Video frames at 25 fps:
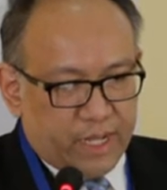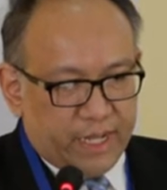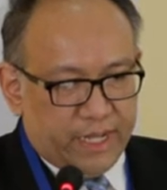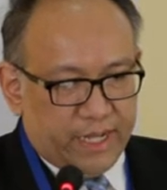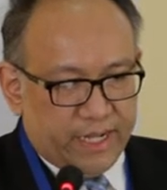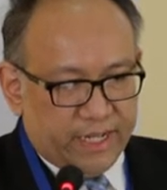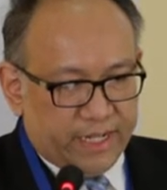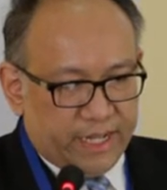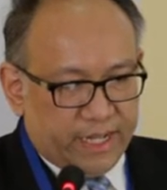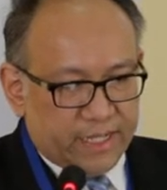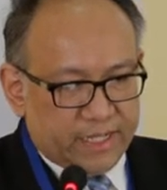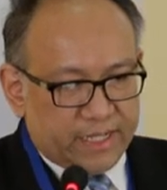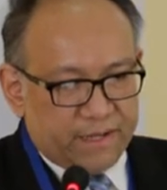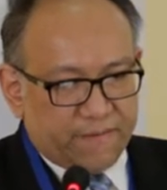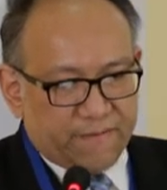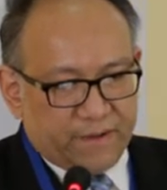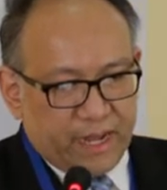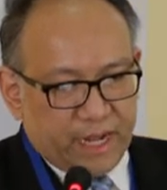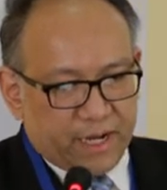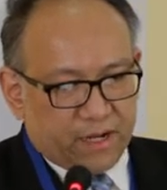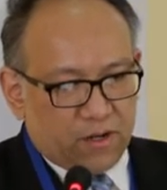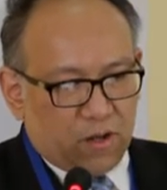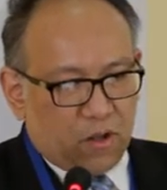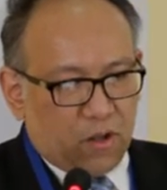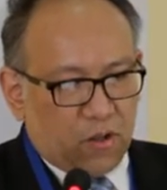intensive
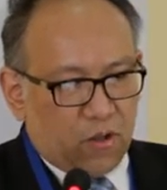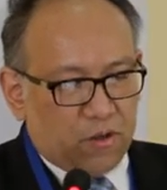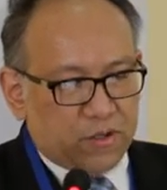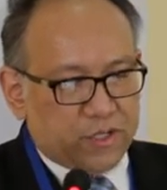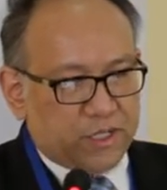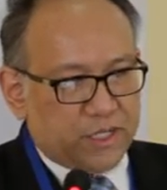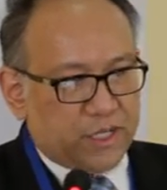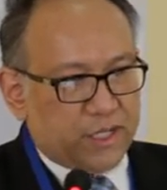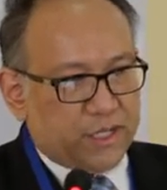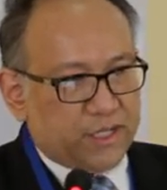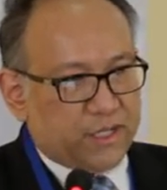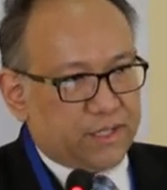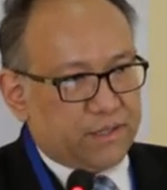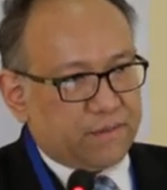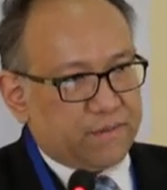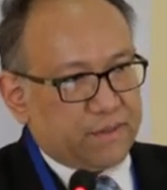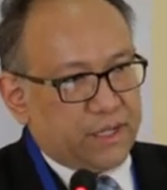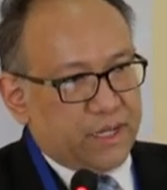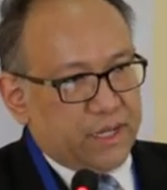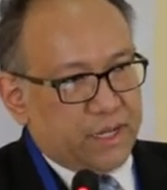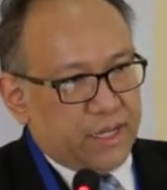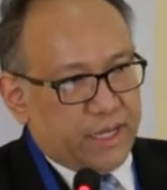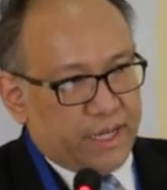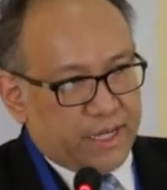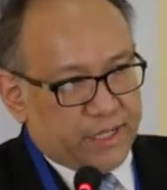technologies,
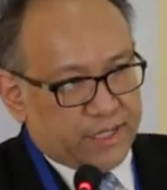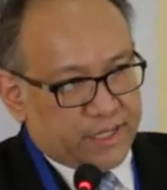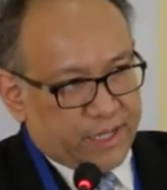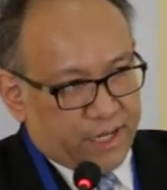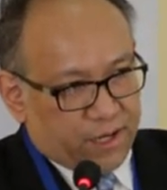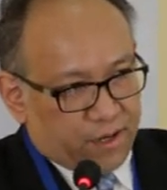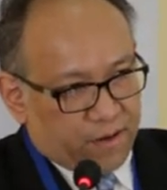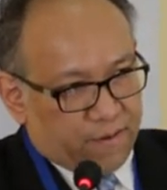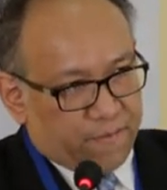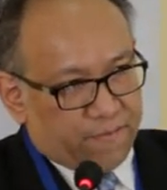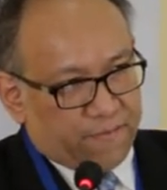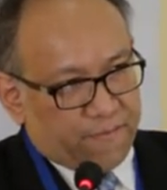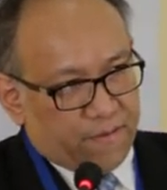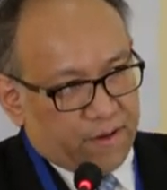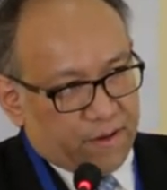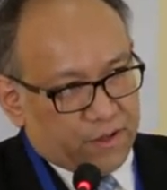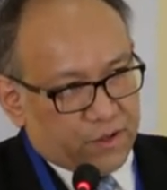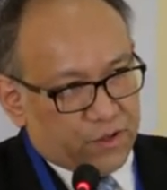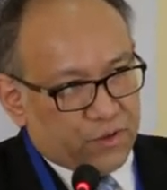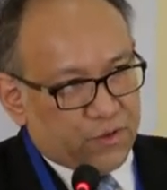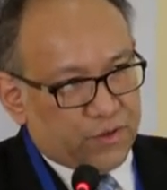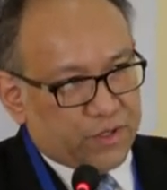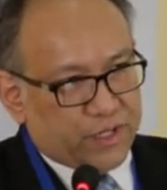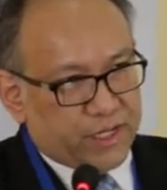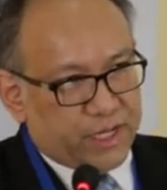instead of
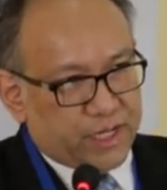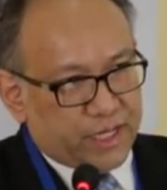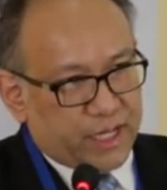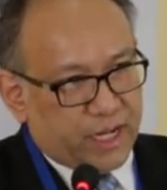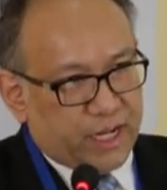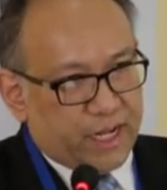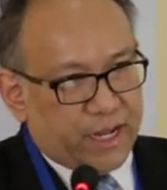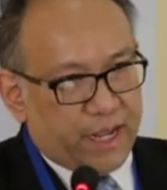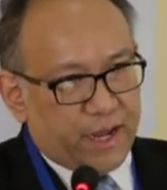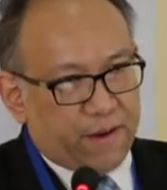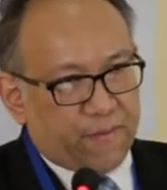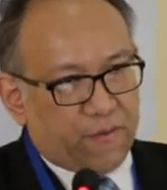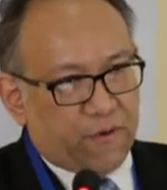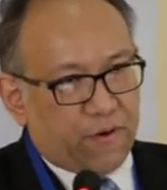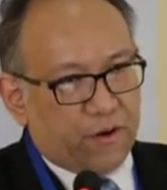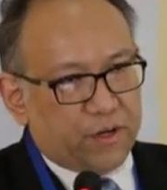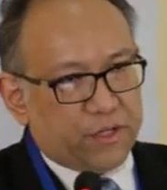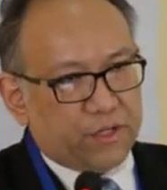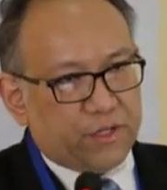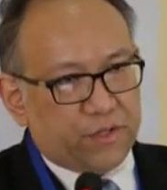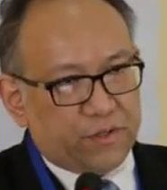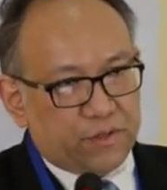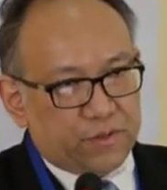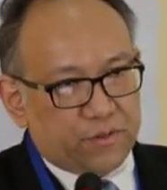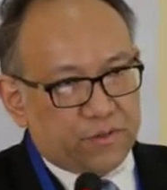using the labor
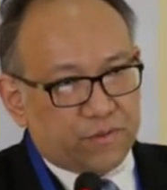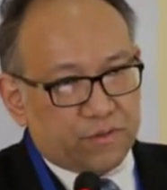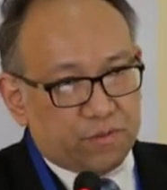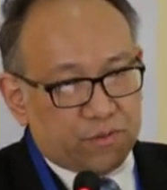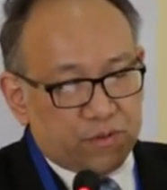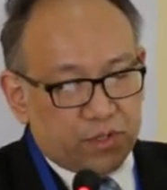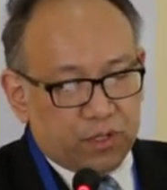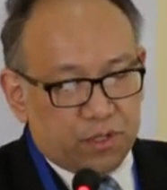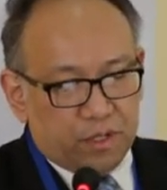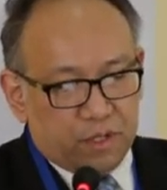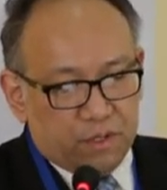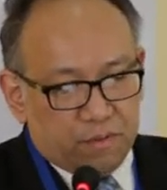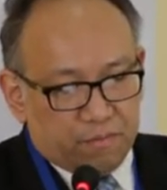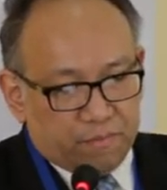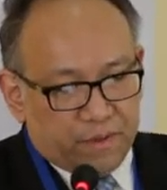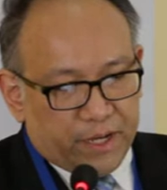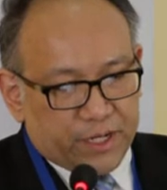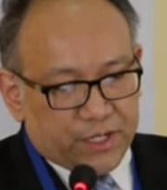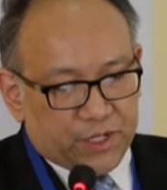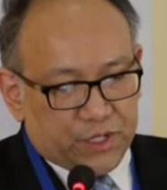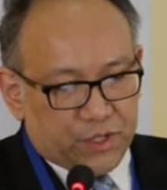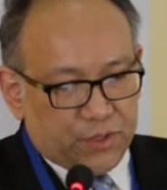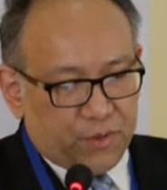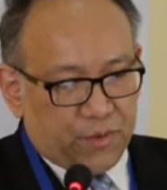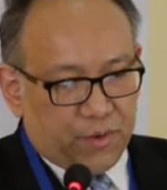to
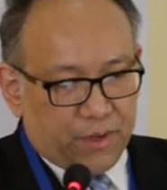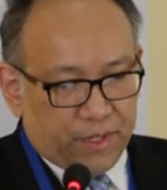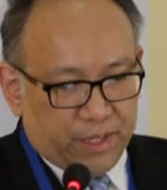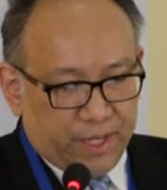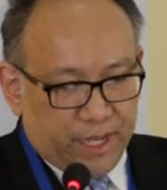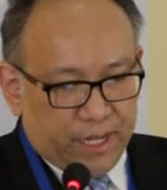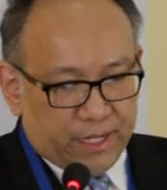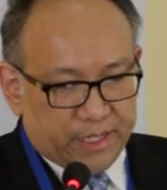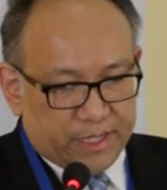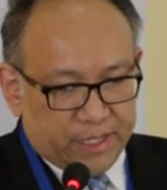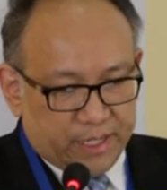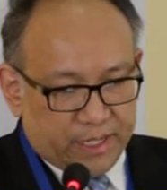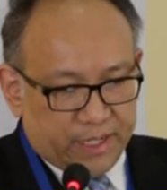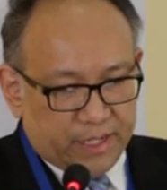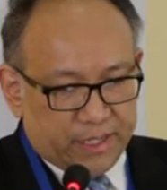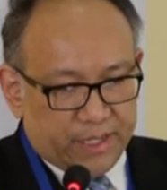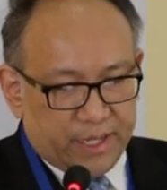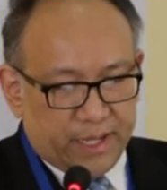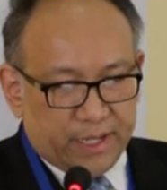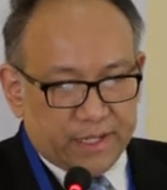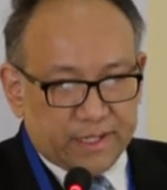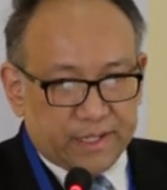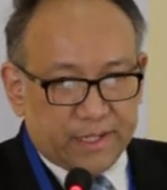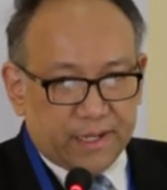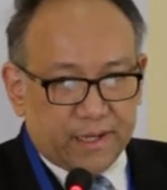make sure that
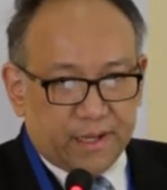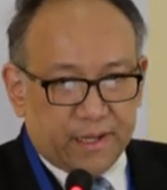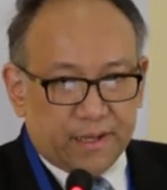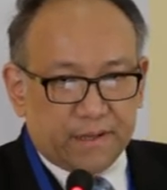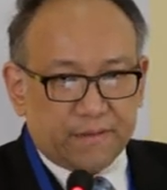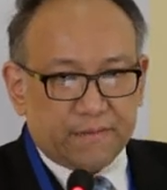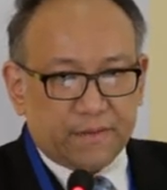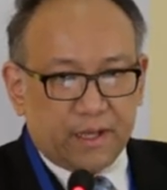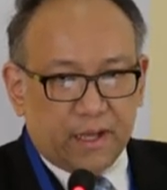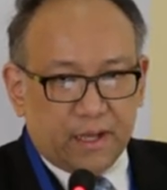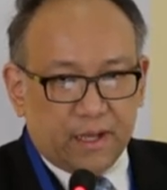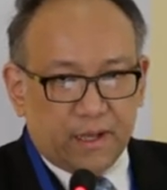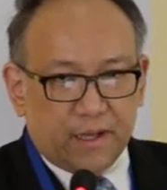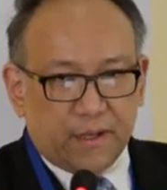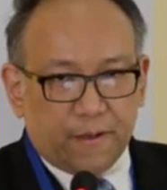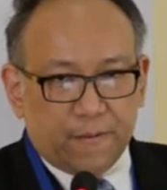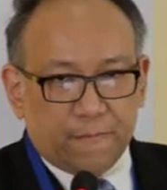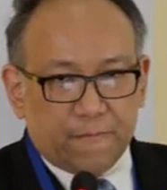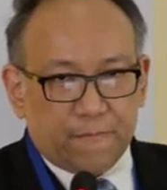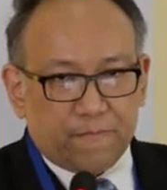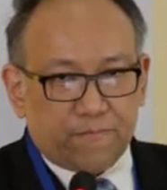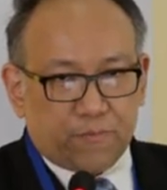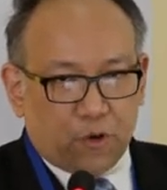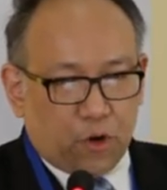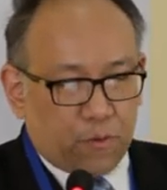there's a
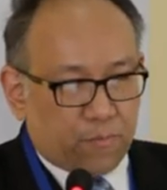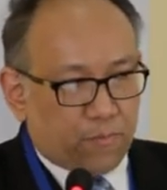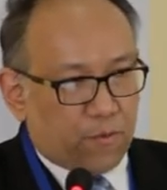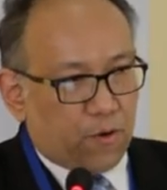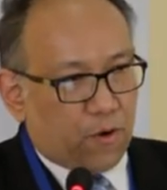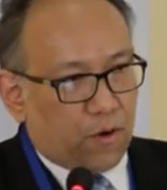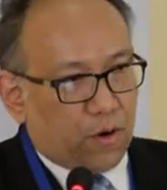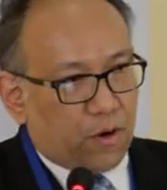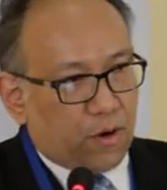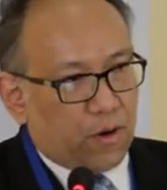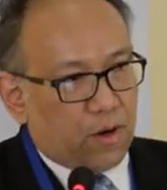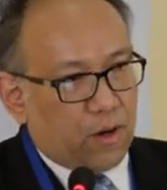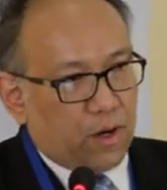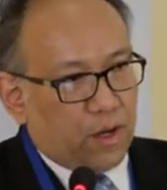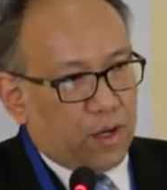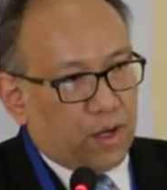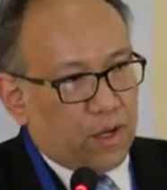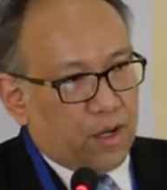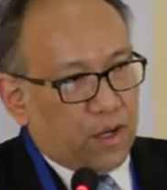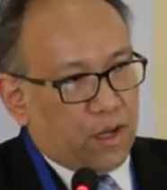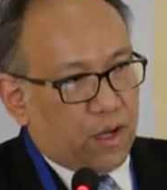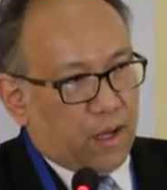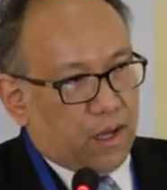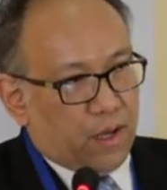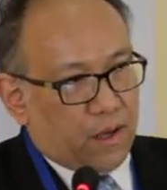proper
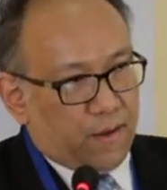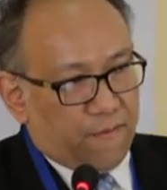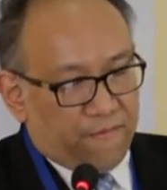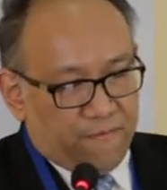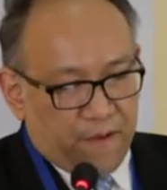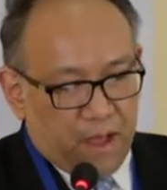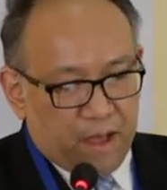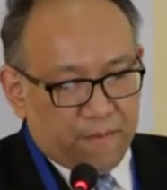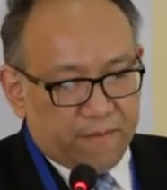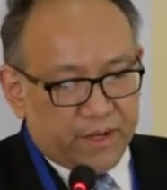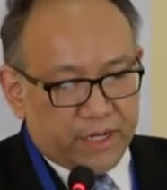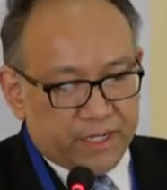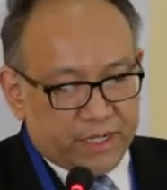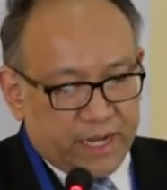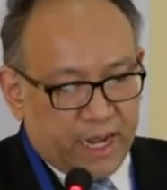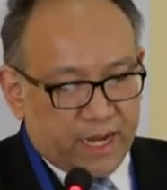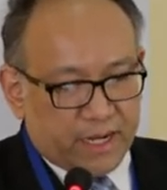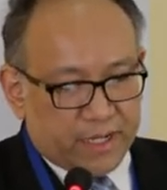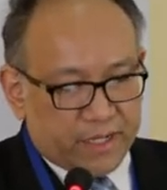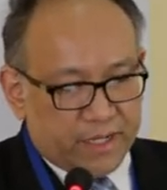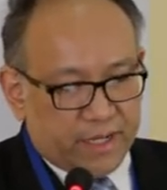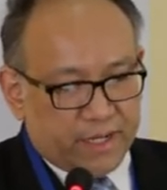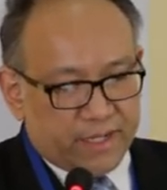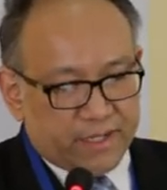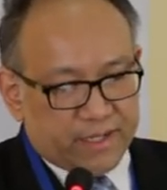farming
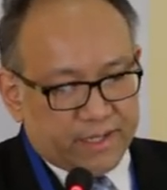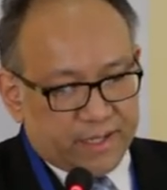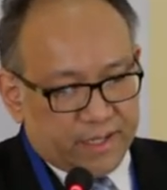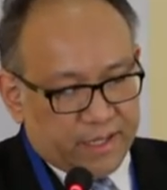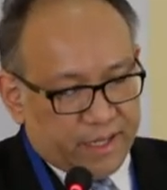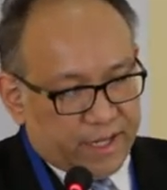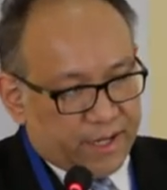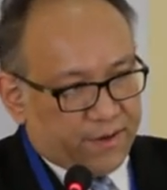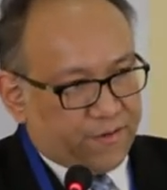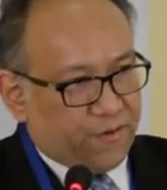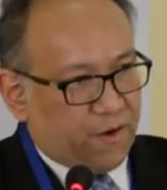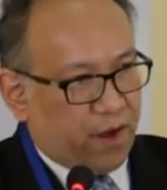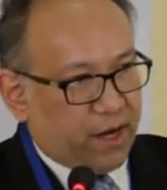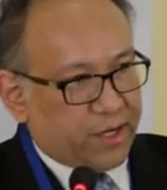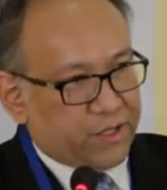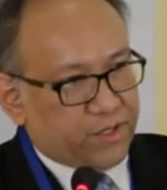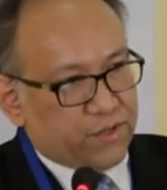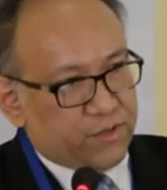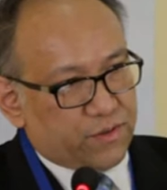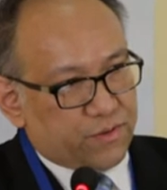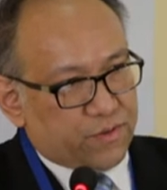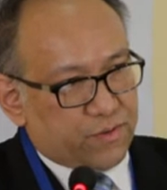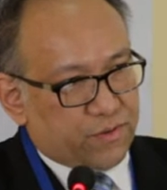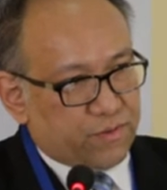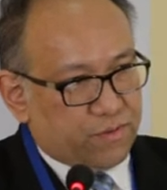techniques. They try
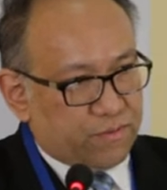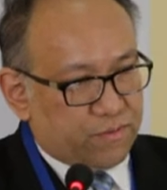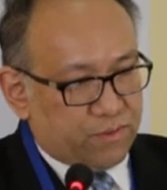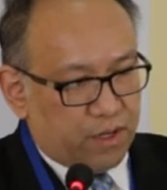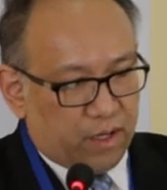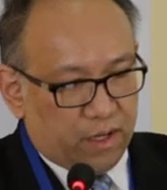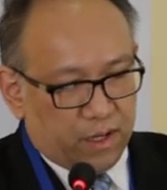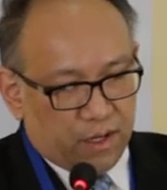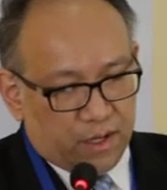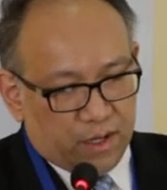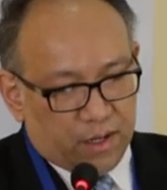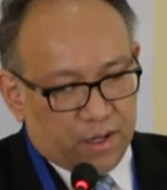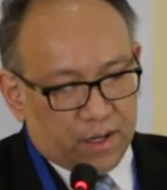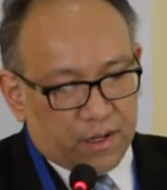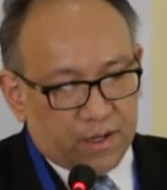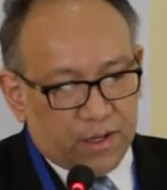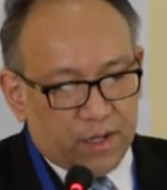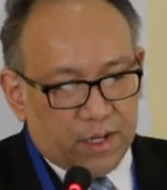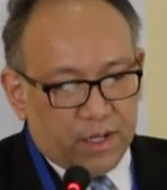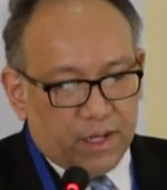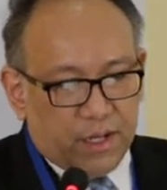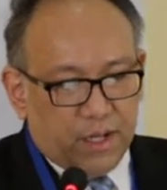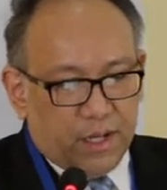to